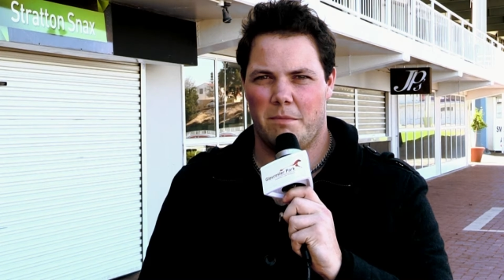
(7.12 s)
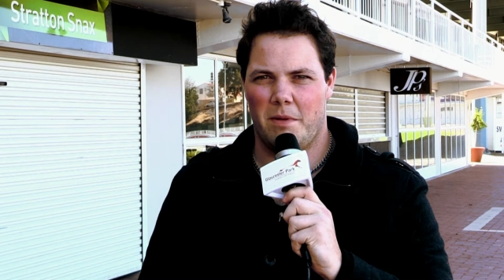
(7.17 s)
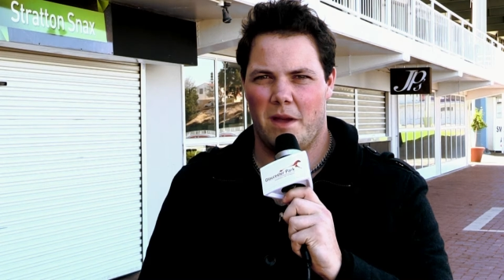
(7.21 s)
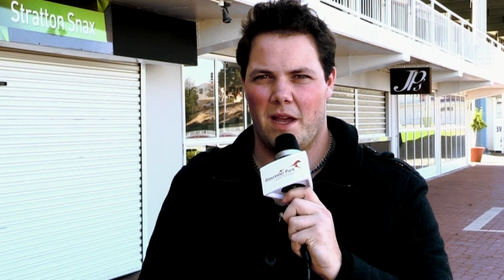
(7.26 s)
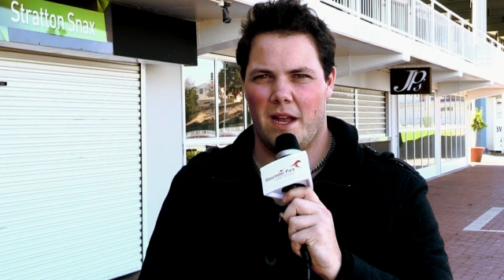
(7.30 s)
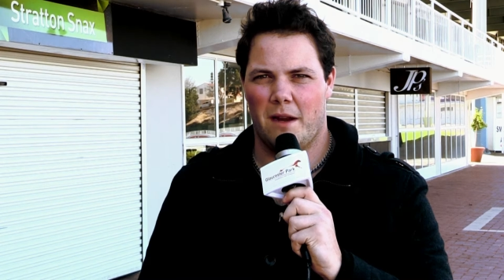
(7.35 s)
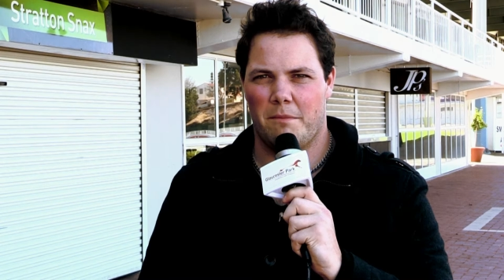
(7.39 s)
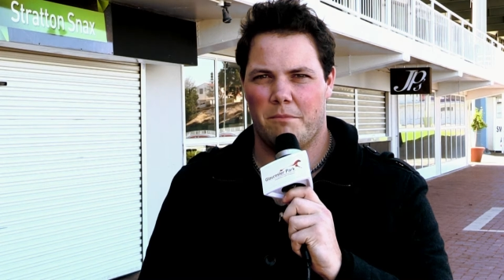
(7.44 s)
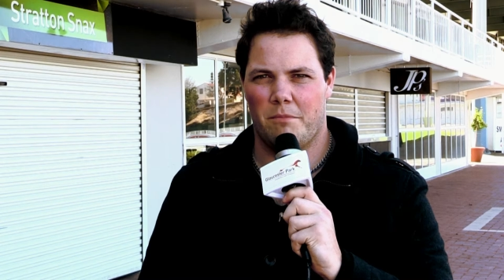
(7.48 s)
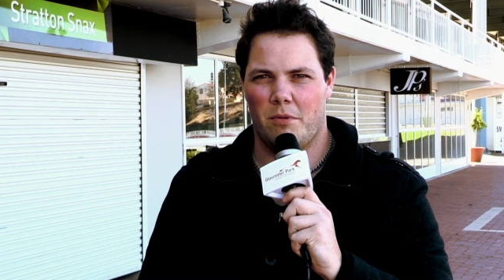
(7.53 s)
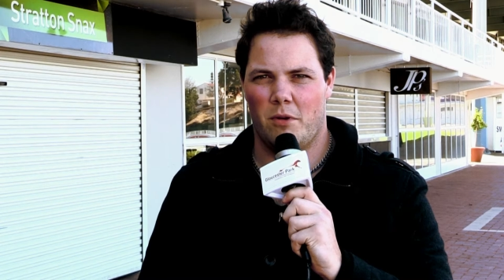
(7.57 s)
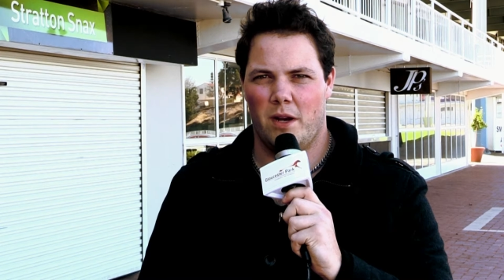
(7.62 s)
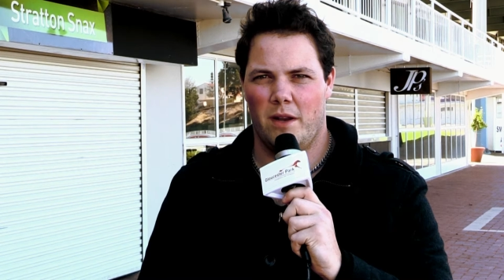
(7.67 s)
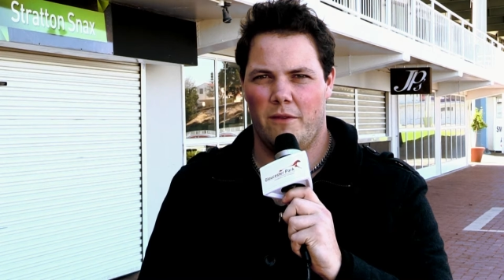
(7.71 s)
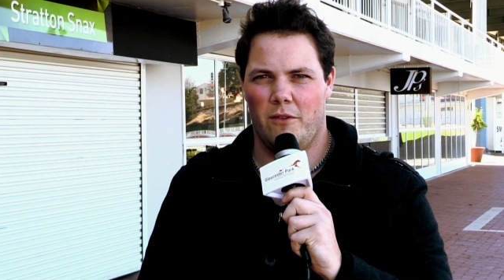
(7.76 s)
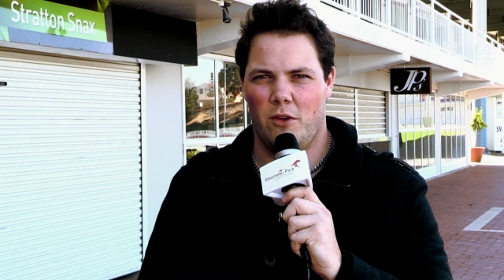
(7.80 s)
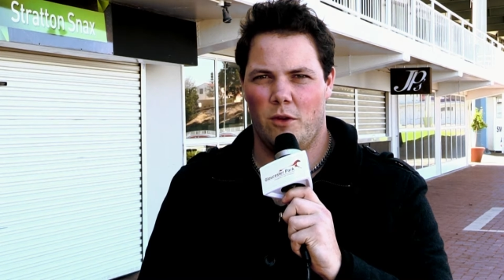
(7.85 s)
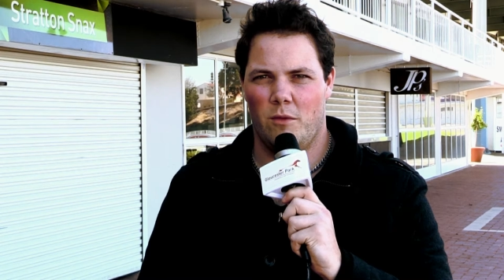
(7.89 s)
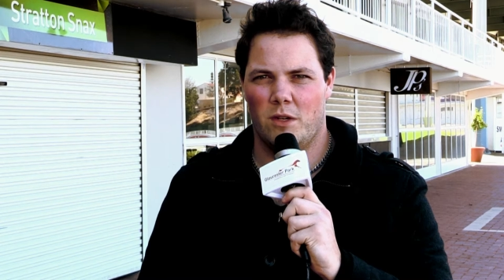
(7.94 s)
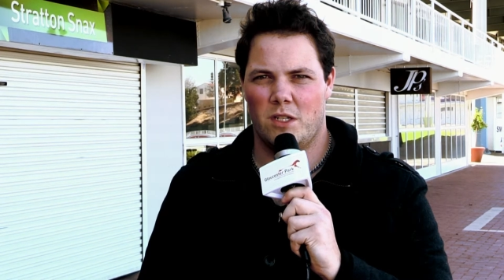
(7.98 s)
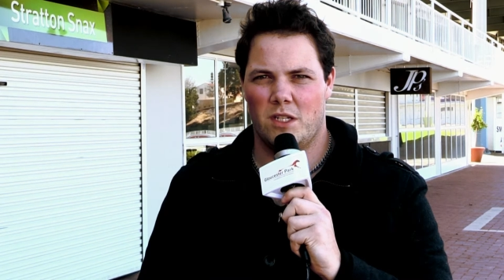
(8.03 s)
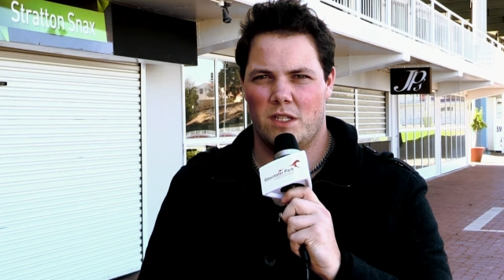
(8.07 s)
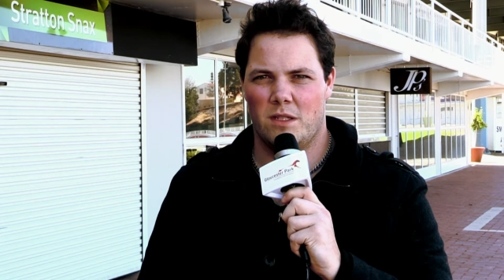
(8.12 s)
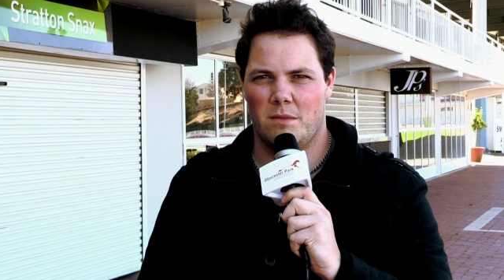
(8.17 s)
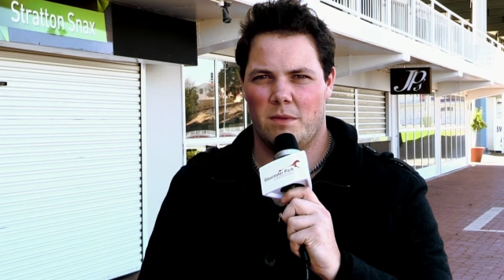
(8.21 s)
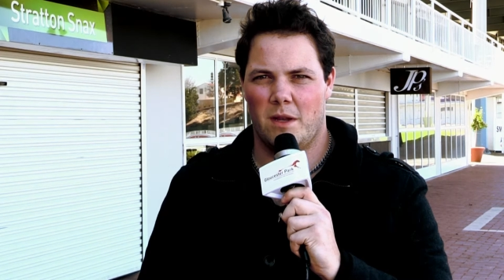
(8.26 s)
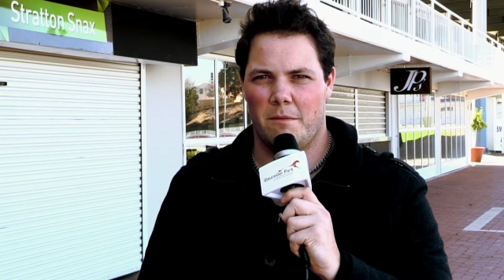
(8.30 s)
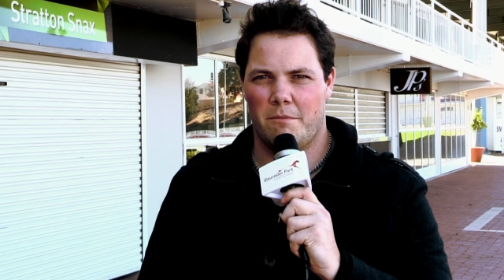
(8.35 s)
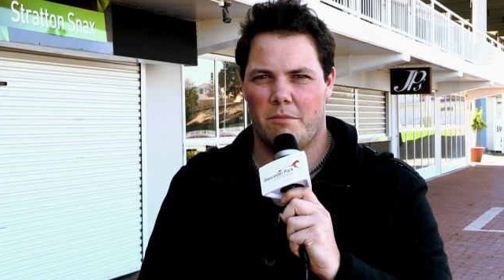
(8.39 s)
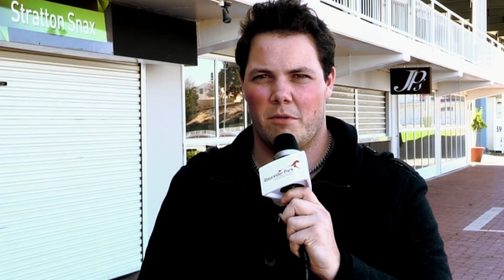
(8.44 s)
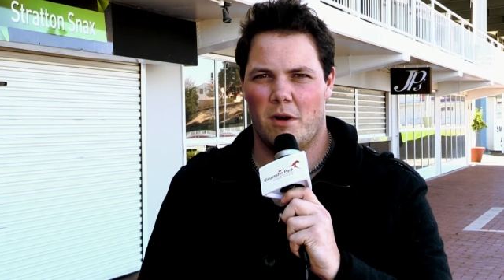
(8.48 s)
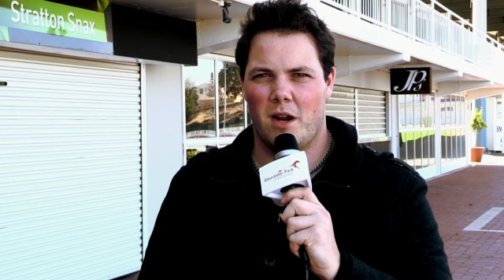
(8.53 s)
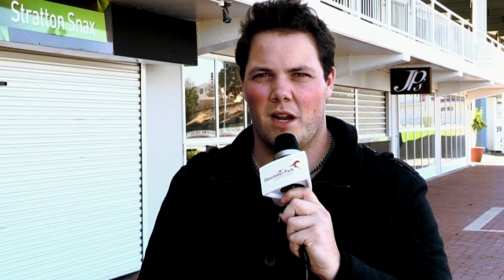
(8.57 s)
Park preview, which has
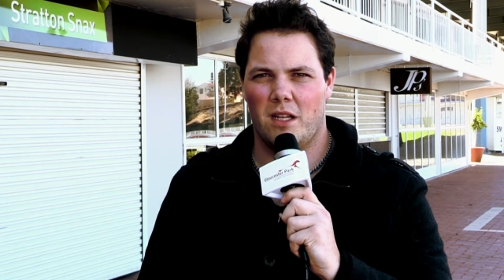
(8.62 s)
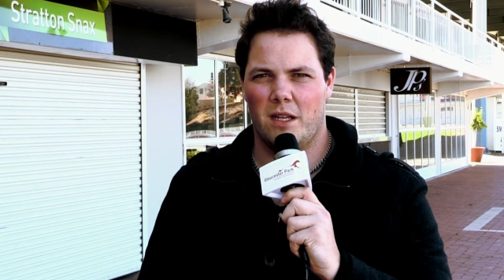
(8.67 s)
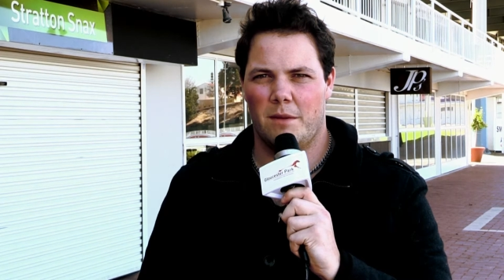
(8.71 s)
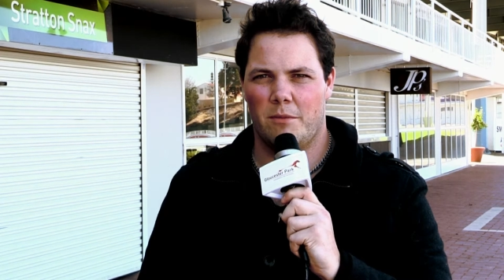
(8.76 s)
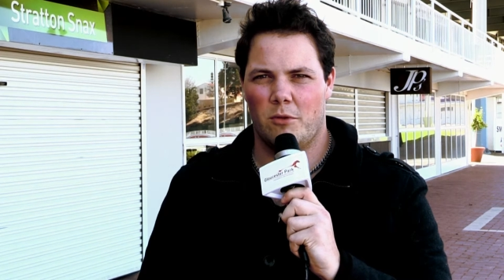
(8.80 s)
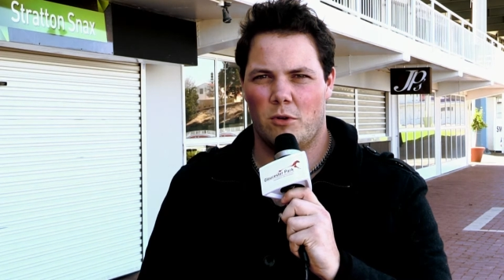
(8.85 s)
been proudly